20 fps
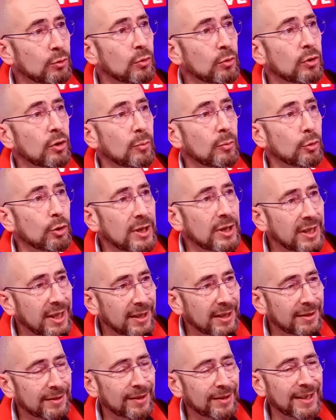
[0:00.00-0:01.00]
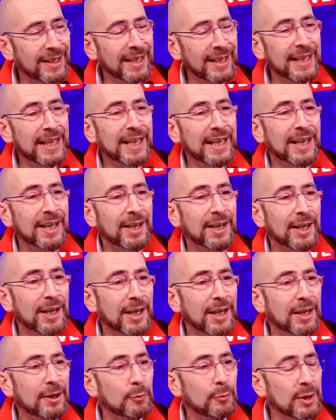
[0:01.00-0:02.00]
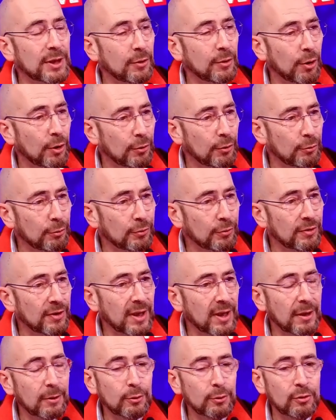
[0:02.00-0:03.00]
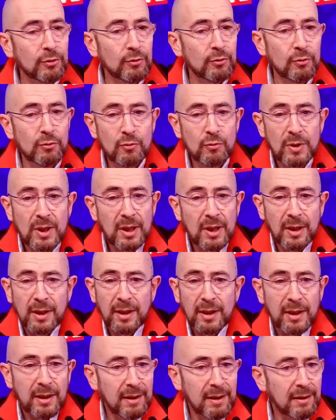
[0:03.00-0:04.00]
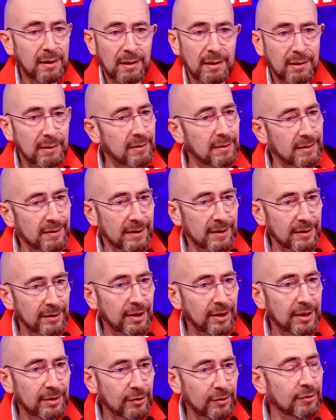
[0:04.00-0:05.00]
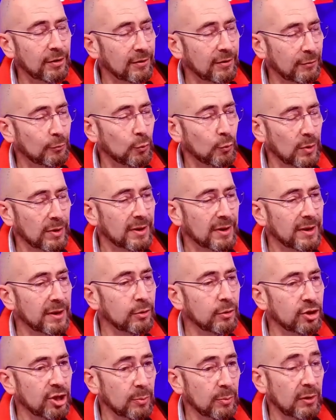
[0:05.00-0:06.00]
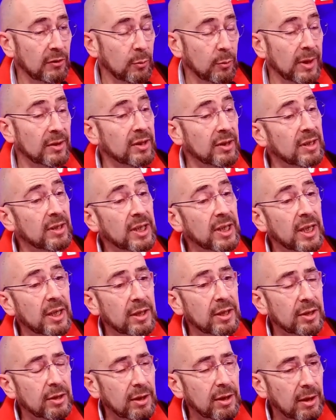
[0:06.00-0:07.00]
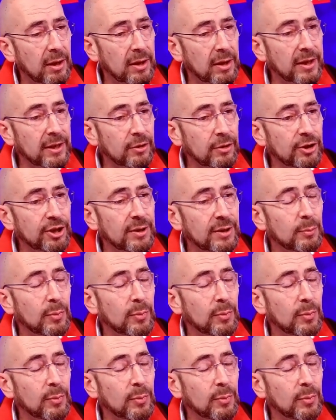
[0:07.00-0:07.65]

communicate with others, how to, and this is what leadership is about. And again, leadership,